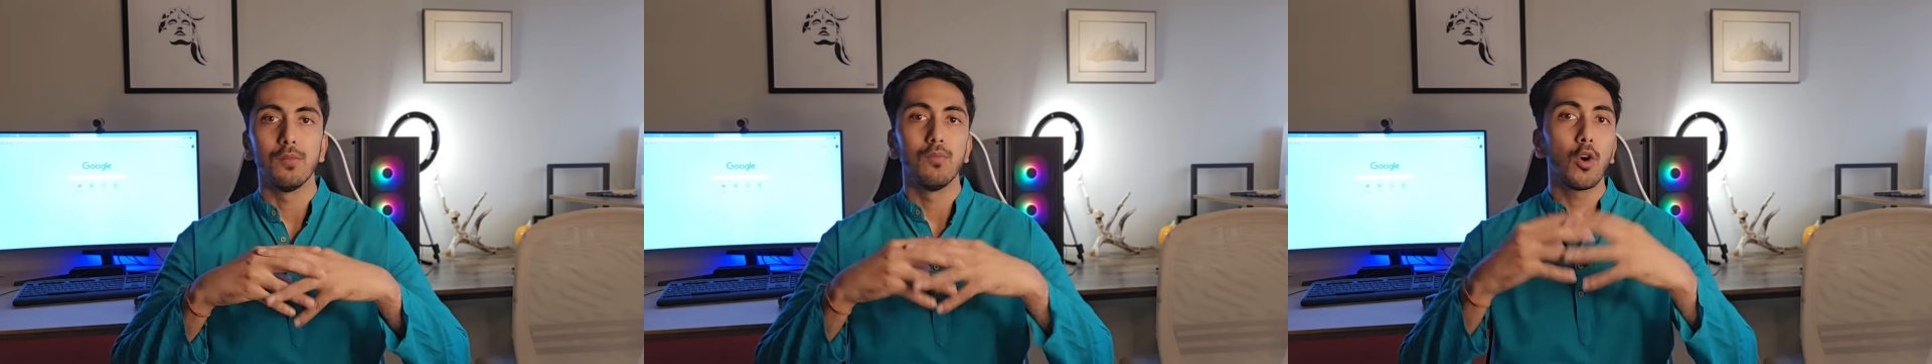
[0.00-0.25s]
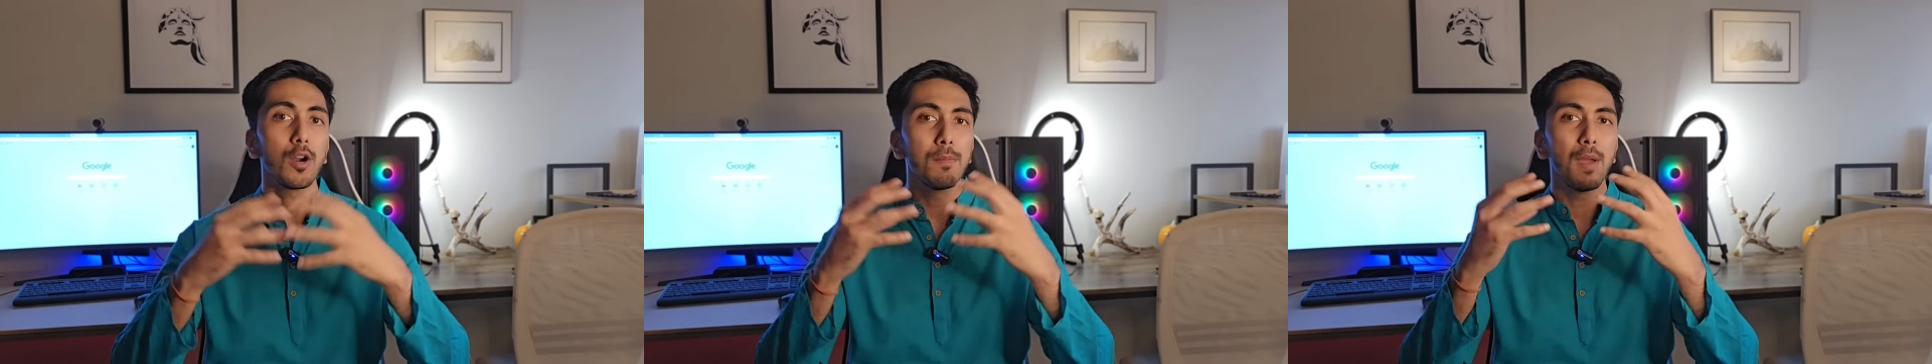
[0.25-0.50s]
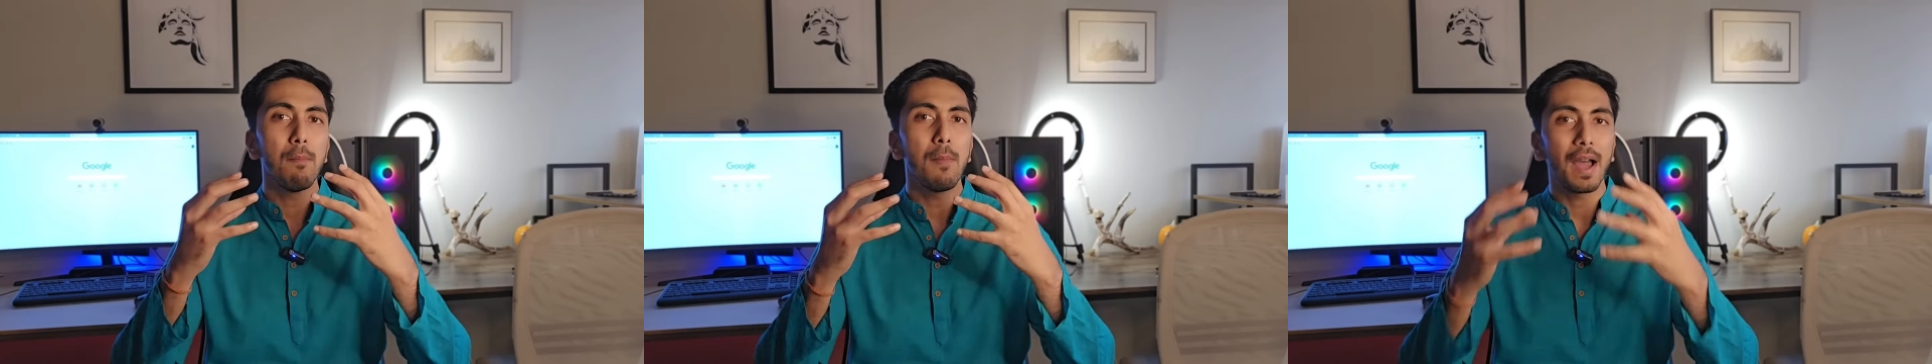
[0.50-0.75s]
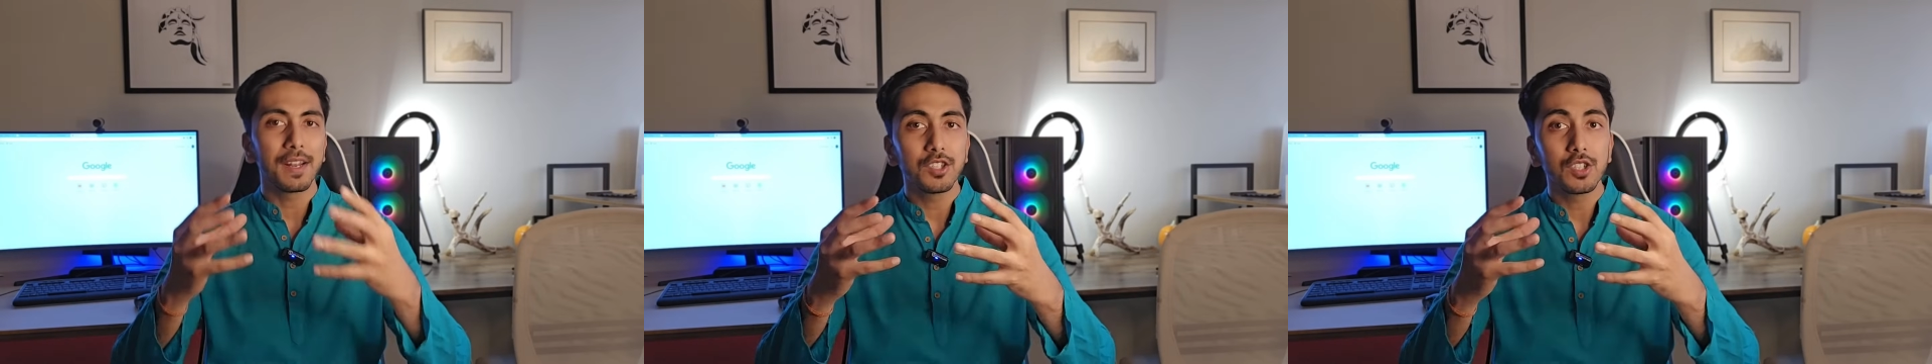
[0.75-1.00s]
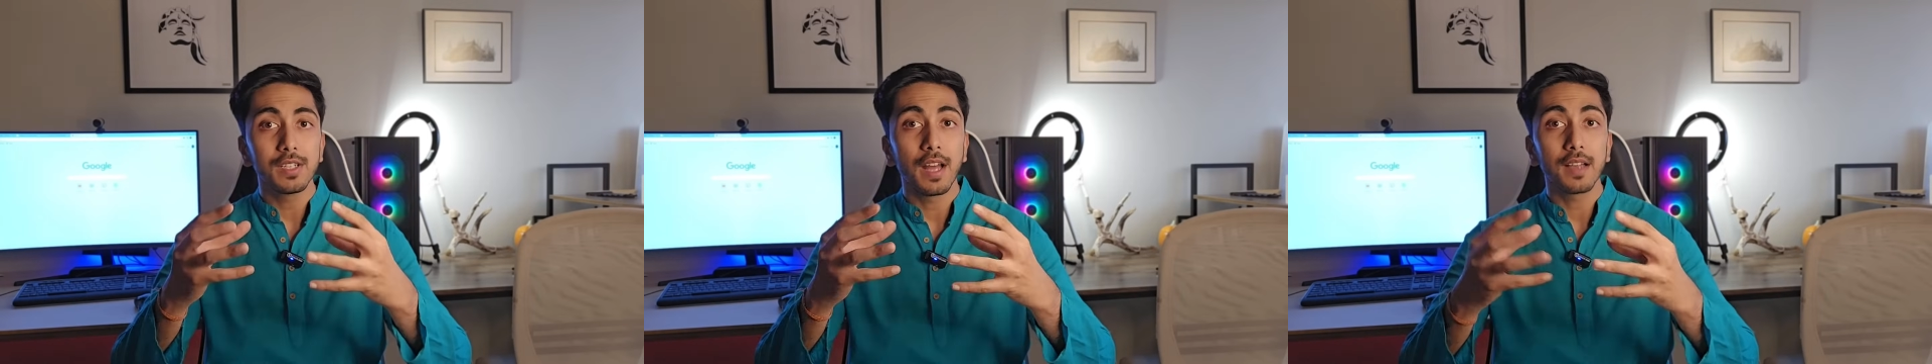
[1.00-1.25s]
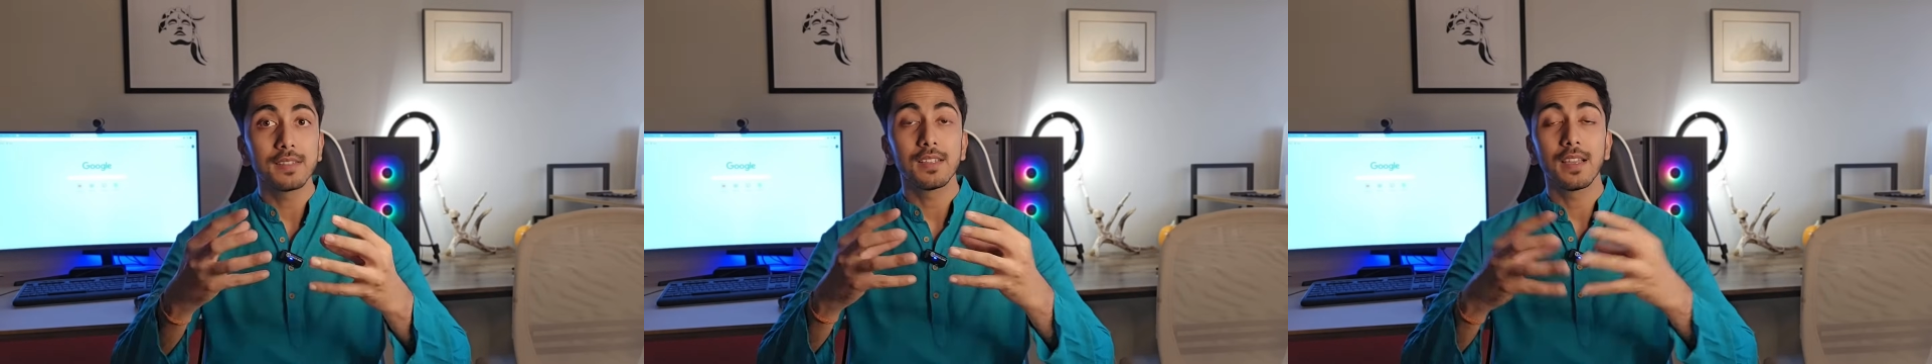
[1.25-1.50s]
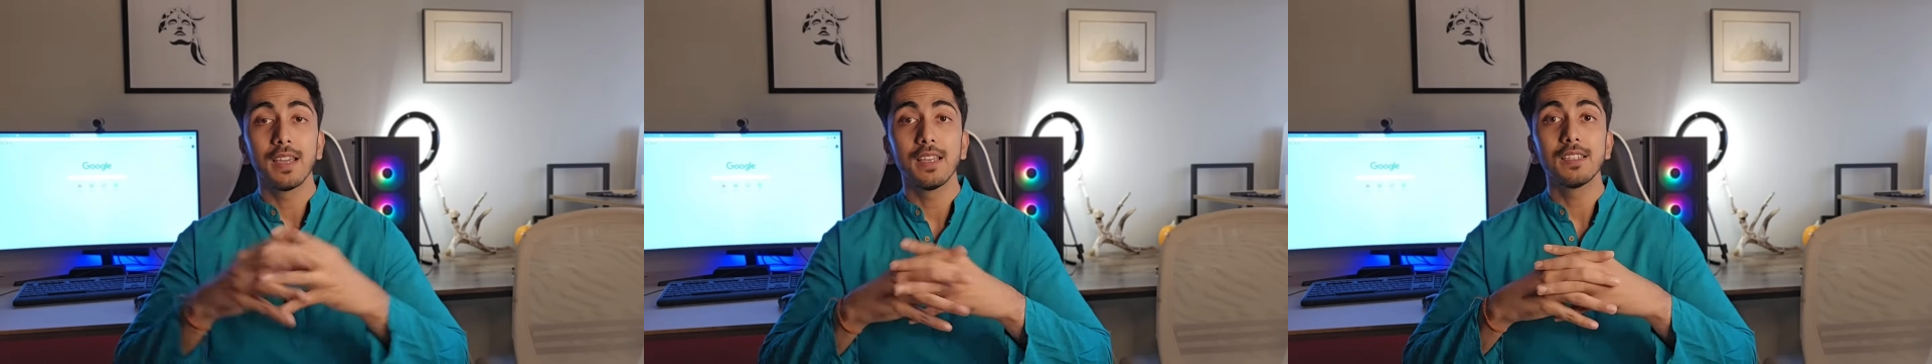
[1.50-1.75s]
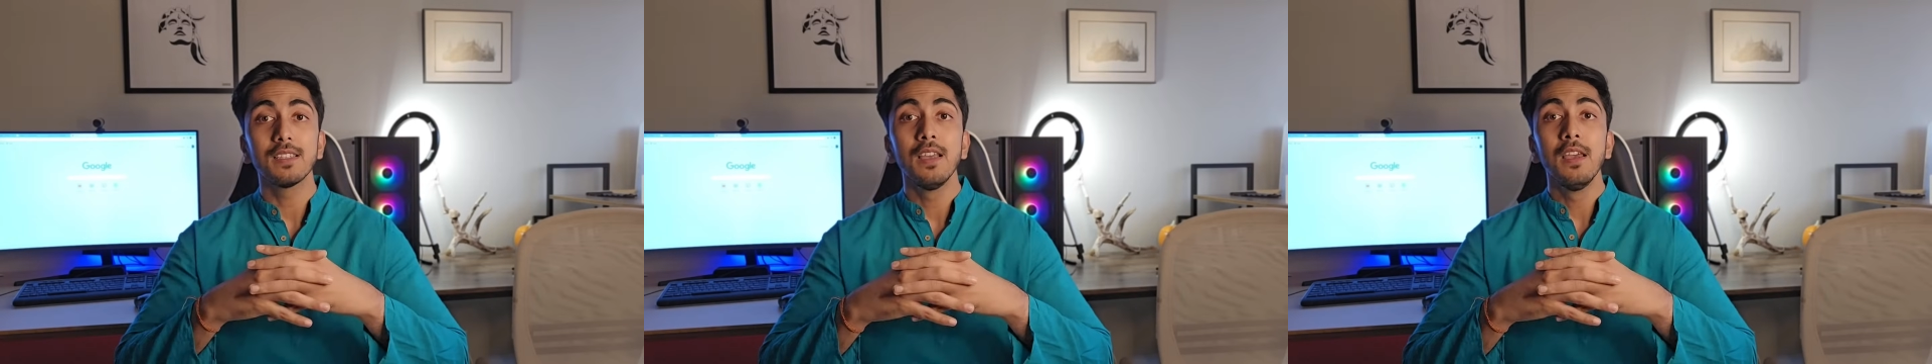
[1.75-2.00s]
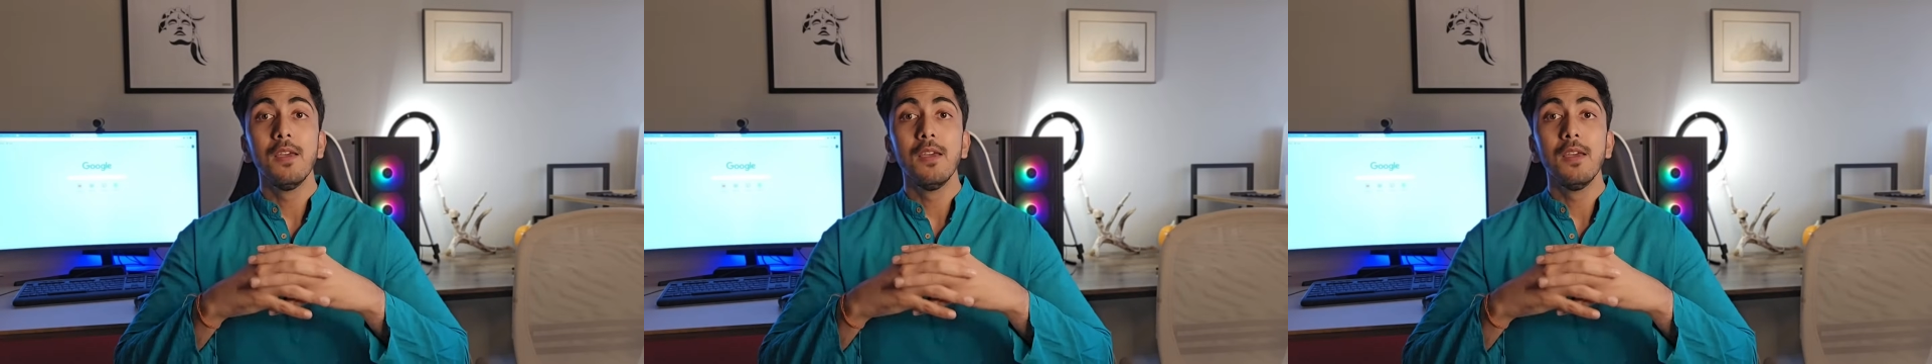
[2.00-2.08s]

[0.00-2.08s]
What BIM manager does is